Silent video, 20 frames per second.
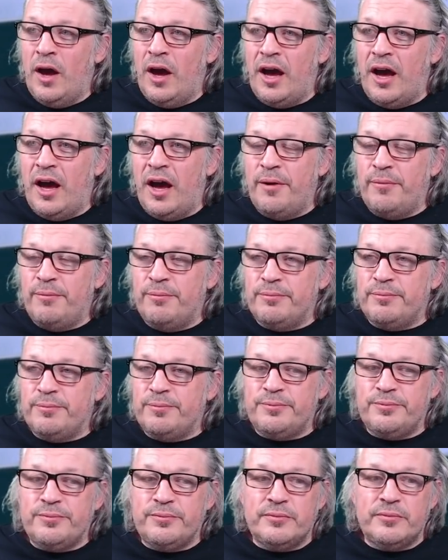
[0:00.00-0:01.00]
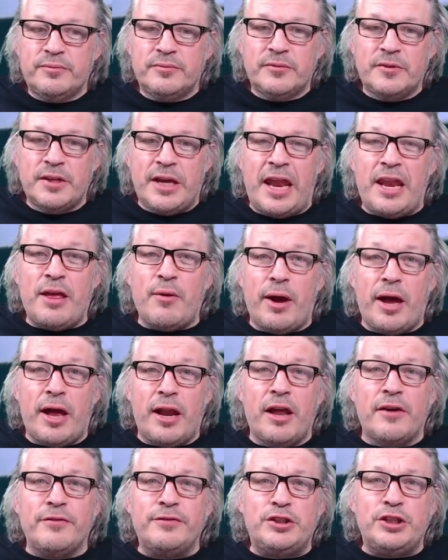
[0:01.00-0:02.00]
Anyway, I
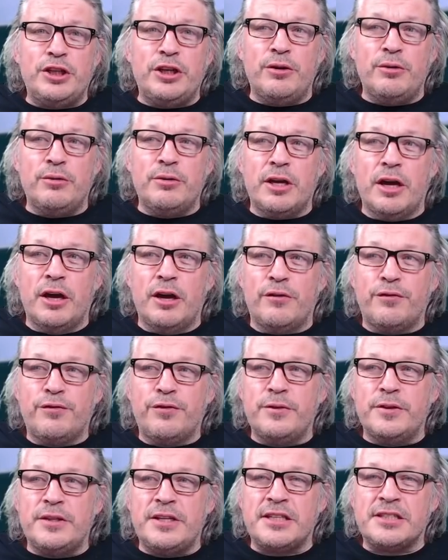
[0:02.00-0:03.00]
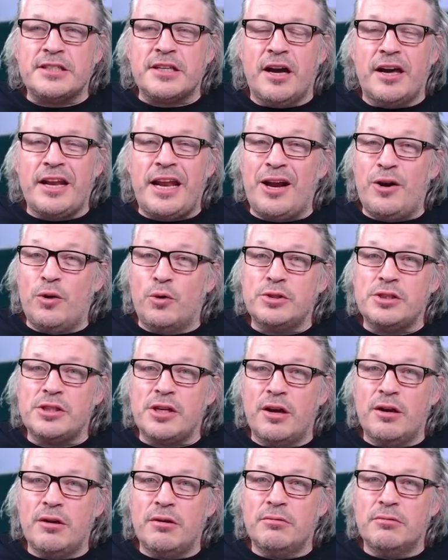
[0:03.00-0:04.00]
loved you, girl from the test card, and
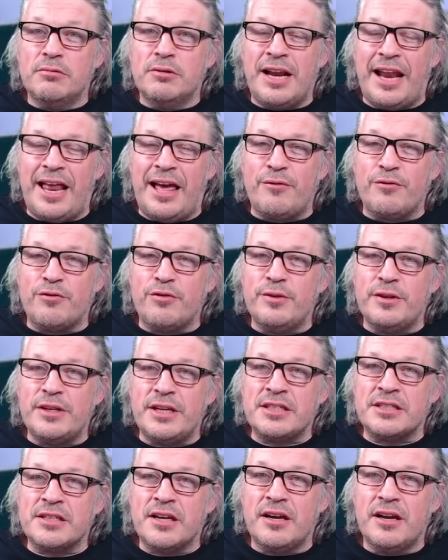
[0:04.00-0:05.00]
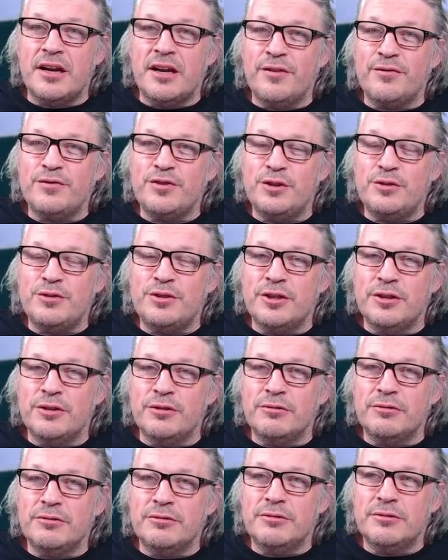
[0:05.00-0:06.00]
also clown from the test card. I loved you
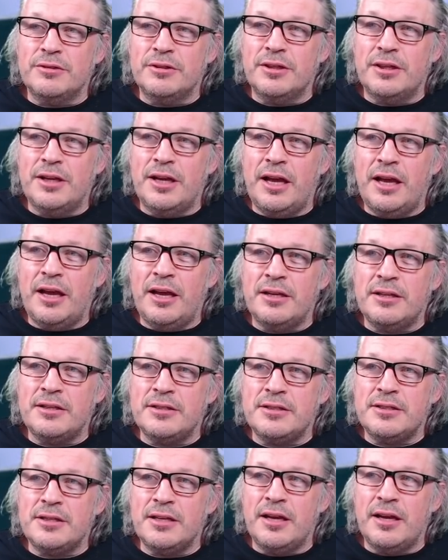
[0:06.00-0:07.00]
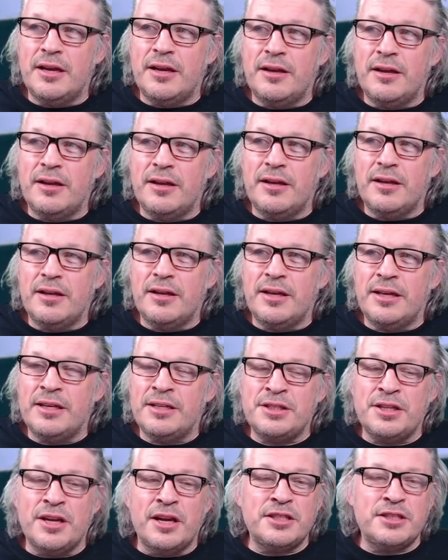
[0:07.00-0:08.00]
too, and
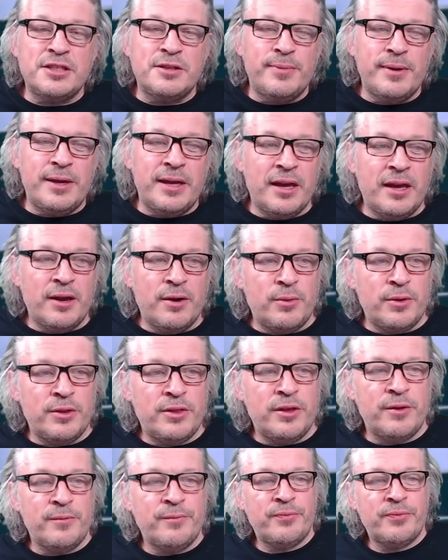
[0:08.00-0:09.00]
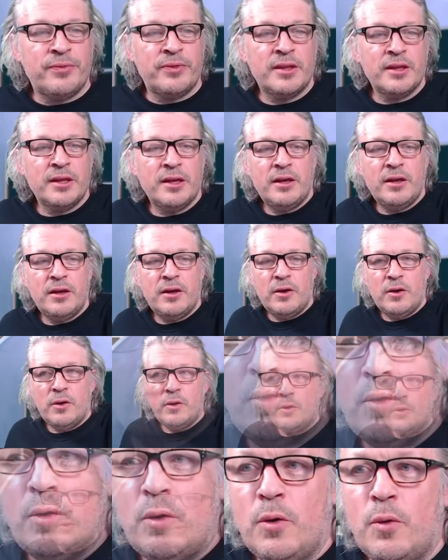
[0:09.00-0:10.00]
it's nice to be here with you.
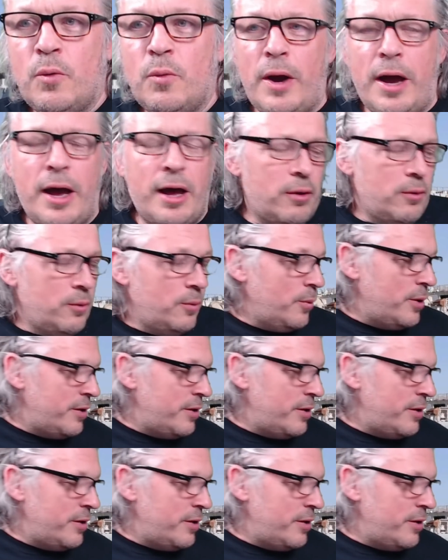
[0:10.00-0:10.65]
Well,